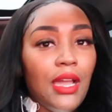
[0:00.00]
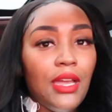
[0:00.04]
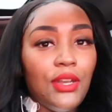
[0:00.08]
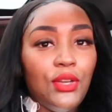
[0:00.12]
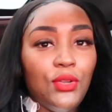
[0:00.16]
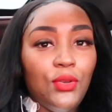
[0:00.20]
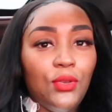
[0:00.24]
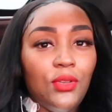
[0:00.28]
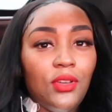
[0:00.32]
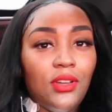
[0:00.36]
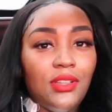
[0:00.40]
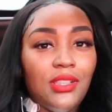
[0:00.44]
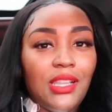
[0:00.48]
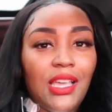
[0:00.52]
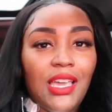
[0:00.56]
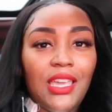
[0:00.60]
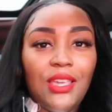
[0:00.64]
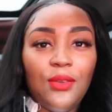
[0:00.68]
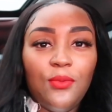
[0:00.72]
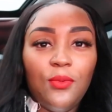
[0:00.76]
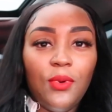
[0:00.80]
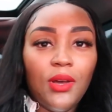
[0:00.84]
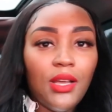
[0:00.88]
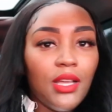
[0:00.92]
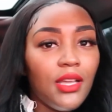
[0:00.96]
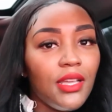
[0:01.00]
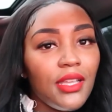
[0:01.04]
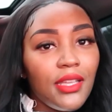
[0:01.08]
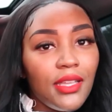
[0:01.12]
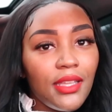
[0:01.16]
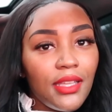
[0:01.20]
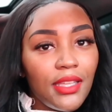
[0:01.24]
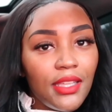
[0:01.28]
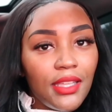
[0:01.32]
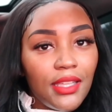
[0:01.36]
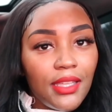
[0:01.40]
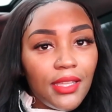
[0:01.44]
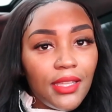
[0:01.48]
know y'all like,
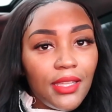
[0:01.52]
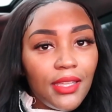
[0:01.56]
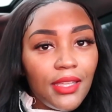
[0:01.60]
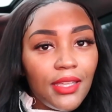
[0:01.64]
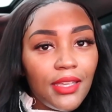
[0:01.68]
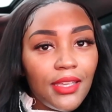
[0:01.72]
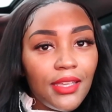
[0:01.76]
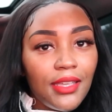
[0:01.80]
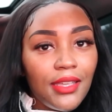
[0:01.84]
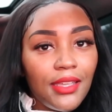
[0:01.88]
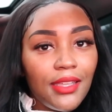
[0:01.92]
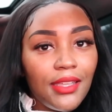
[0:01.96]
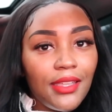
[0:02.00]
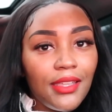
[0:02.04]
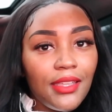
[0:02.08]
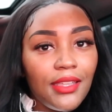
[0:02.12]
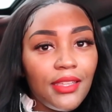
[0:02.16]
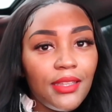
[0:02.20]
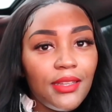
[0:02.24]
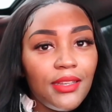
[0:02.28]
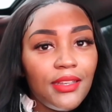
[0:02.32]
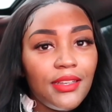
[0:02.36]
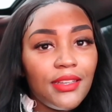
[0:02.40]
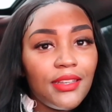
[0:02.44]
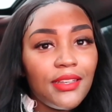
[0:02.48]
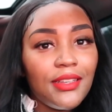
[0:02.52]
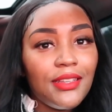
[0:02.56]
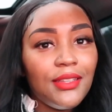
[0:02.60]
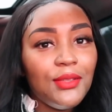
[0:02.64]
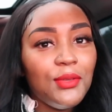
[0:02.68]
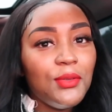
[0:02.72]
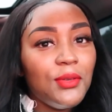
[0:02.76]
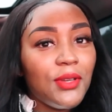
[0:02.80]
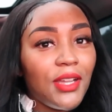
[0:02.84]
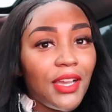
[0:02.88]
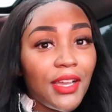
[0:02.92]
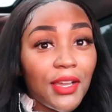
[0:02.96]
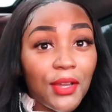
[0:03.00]
what?
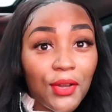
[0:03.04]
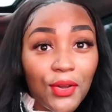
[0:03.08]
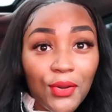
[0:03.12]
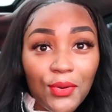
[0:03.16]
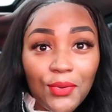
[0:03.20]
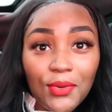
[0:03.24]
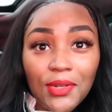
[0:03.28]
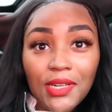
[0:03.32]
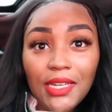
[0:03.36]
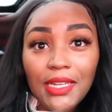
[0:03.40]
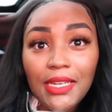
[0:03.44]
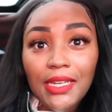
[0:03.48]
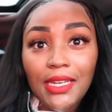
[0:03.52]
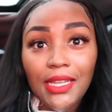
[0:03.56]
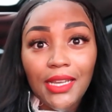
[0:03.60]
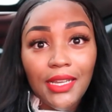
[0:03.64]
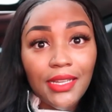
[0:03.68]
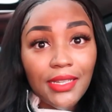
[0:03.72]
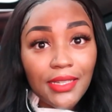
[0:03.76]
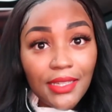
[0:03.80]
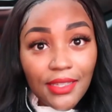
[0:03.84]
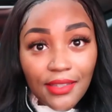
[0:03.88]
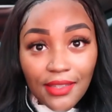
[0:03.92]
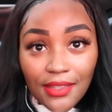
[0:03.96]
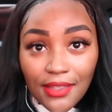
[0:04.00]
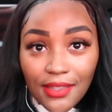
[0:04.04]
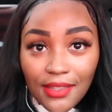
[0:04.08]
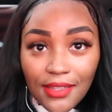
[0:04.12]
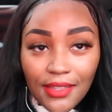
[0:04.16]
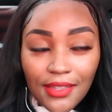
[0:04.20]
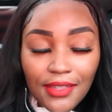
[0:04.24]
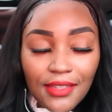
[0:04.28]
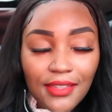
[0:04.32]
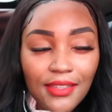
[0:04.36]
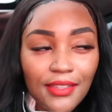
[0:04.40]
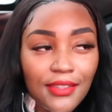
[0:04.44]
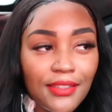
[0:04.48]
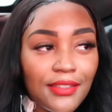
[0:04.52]
You not going to
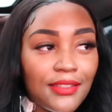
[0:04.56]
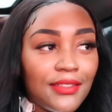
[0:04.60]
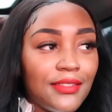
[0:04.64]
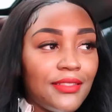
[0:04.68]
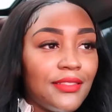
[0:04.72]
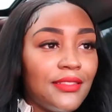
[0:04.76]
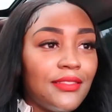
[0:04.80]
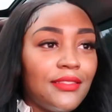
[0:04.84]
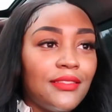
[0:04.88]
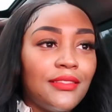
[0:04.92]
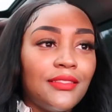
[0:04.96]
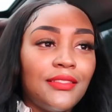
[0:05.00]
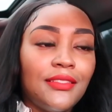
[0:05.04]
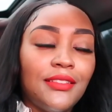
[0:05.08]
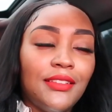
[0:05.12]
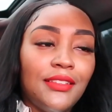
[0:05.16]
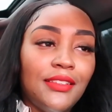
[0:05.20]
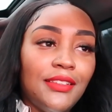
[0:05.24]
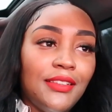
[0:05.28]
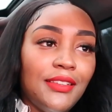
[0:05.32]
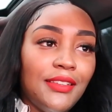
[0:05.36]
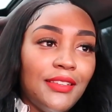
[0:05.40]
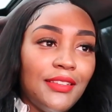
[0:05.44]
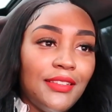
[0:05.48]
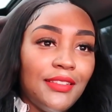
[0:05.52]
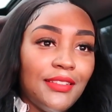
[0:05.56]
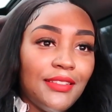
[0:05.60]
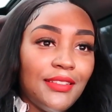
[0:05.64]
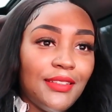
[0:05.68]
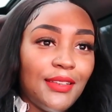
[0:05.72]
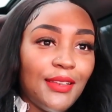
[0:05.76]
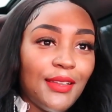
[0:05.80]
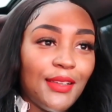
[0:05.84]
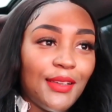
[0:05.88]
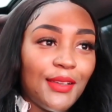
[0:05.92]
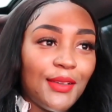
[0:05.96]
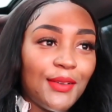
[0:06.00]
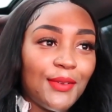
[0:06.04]
Dunkin'?
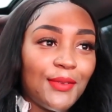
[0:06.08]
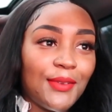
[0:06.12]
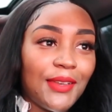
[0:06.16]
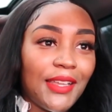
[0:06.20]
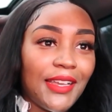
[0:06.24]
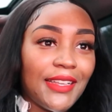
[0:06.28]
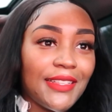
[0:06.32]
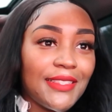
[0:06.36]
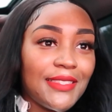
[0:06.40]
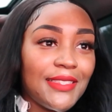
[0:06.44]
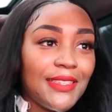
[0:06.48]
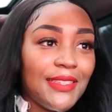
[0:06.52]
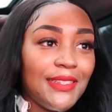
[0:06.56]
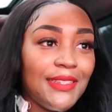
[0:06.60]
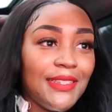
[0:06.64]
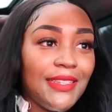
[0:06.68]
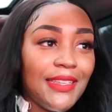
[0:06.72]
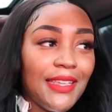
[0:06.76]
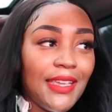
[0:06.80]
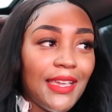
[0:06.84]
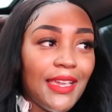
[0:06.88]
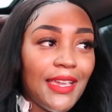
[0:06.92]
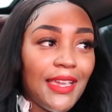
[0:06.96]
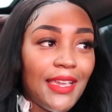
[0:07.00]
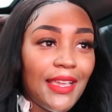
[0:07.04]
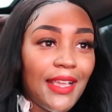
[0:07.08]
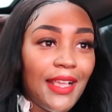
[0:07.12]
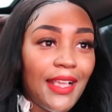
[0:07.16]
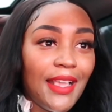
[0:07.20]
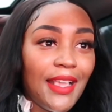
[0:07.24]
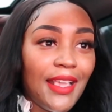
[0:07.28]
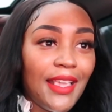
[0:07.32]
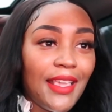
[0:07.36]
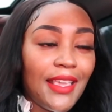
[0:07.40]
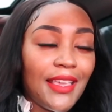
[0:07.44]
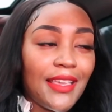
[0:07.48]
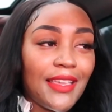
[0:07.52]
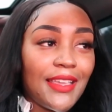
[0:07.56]
No, not
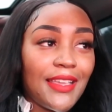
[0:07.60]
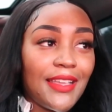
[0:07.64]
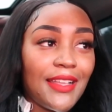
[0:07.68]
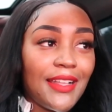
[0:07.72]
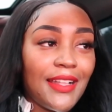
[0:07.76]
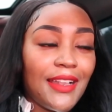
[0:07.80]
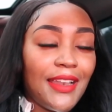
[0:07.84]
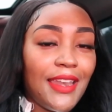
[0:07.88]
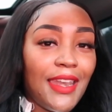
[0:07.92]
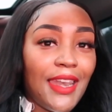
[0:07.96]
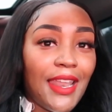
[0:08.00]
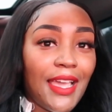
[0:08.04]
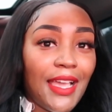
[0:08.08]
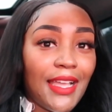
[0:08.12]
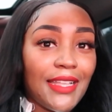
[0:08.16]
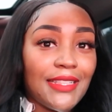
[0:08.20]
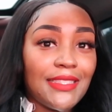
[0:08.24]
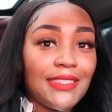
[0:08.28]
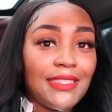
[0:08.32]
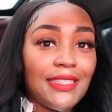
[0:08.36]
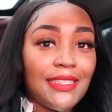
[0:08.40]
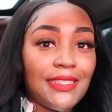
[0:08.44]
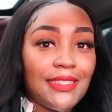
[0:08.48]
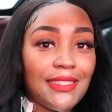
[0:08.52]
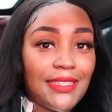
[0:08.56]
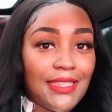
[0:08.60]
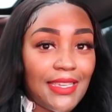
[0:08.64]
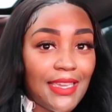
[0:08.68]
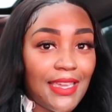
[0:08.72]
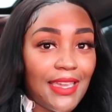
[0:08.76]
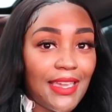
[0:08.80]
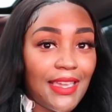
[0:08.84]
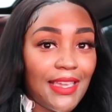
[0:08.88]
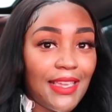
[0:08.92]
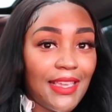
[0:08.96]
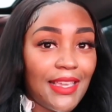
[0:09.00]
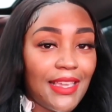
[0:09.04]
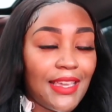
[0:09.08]
today. Not
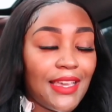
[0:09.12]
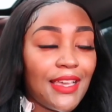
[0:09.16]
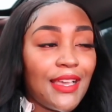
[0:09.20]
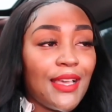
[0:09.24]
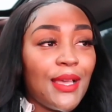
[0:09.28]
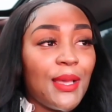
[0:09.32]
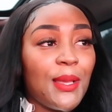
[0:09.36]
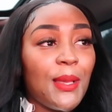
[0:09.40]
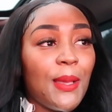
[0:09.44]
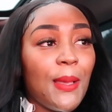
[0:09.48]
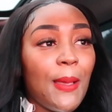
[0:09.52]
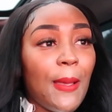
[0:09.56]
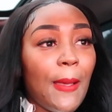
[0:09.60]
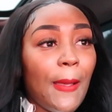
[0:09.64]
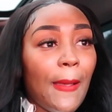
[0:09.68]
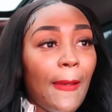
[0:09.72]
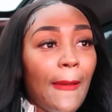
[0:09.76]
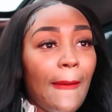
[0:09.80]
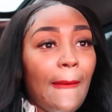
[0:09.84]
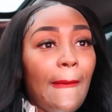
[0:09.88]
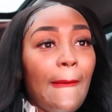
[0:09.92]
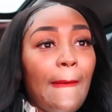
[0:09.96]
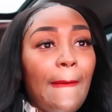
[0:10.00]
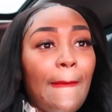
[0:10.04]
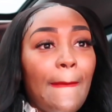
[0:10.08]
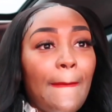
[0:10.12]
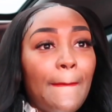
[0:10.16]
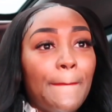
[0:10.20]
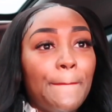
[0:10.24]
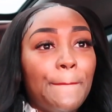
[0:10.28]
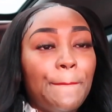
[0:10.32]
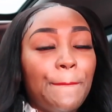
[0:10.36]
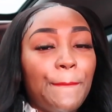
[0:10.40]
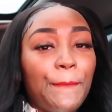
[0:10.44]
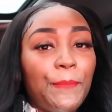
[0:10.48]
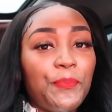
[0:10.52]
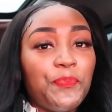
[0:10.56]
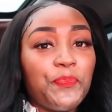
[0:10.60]
today.
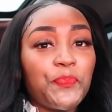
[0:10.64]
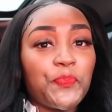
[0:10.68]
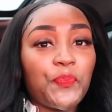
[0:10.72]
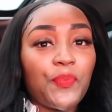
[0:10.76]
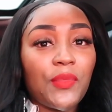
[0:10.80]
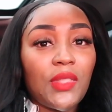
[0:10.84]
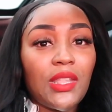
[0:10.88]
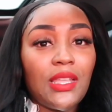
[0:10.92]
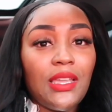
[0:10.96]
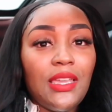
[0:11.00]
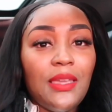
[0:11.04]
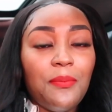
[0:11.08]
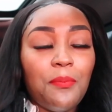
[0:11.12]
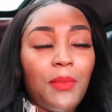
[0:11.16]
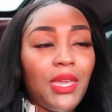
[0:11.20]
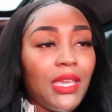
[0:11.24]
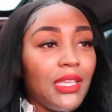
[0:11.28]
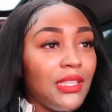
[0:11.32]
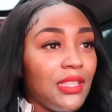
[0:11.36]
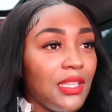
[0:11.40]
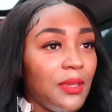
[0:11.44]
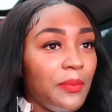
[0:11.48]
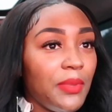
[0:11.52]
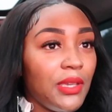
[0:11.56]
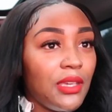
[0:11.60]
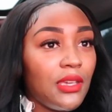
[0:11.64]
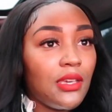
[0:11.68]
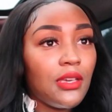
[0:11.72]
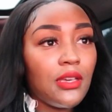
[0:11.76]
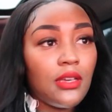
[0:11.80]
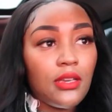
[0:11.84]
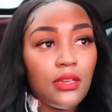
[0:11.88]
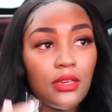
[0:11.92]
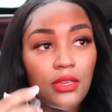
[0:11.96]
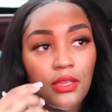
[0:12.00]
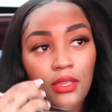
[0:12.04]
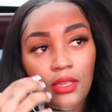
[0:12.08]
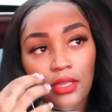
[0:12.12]
And mainly
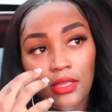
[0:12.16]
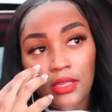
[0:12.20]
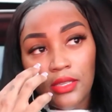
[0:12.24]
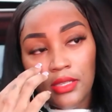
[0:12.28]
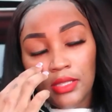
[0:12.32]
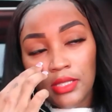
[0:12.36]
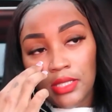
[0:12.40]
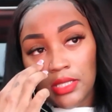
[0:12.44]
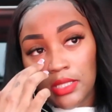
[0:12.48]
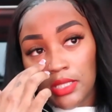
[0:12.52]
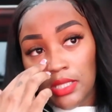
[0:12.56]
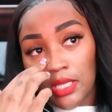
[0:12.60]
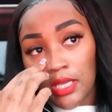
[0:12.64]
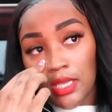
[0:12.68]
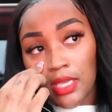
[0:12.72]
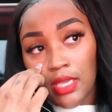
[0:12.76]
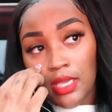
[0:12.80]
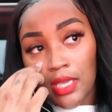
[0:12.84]
because,